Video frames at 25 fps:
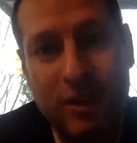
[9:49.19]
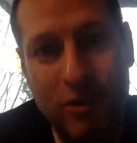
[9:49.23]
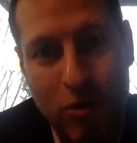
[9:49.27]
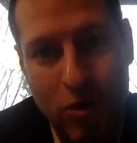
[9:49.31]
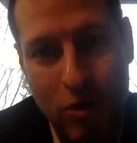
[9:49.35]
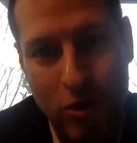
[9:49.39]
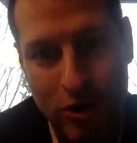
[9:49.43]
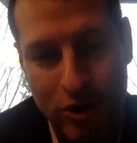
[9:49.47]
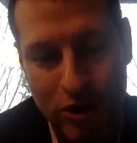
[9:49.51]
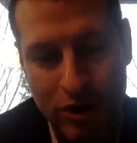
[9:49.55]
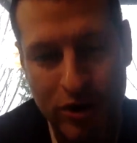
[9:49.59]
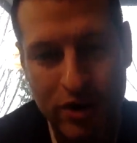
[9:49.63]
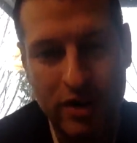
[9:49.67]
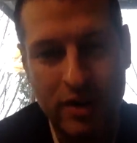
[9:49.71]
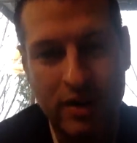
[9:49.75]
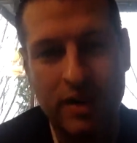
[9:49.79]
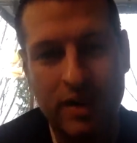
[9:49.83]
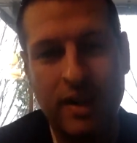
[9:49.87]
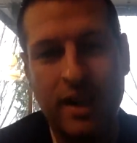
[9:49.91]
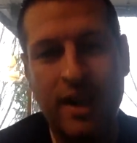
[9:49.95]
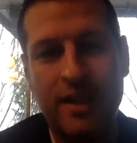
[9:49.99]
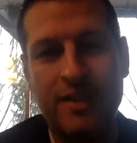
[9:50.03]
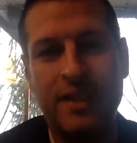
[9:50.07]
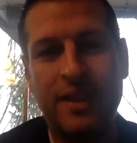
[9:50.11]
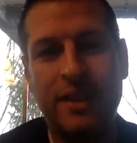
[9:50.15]
quarter,
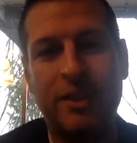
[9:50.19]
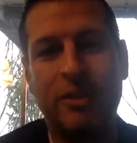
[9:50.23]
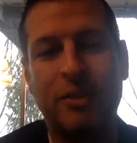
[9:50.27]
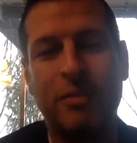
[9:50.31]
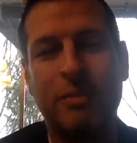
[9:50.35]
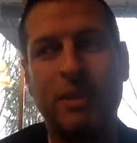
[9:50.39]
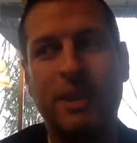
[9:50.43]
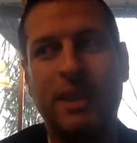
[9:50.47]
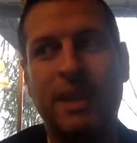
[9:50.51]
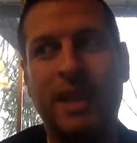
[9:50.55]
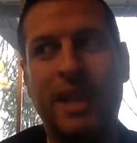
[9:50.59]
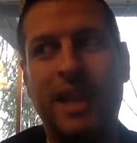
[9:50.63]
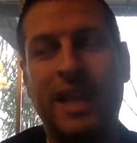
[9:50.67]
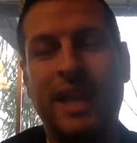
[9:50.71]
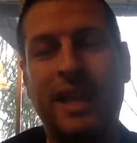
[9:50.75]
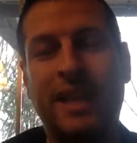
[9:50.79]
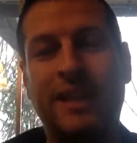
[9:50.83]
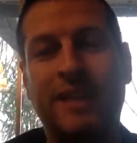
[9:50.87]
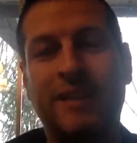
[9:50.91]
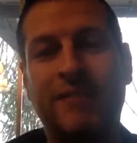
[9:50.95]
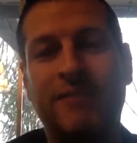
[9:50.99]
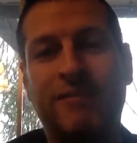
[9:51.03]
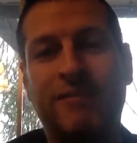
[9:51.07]
and then it'll be like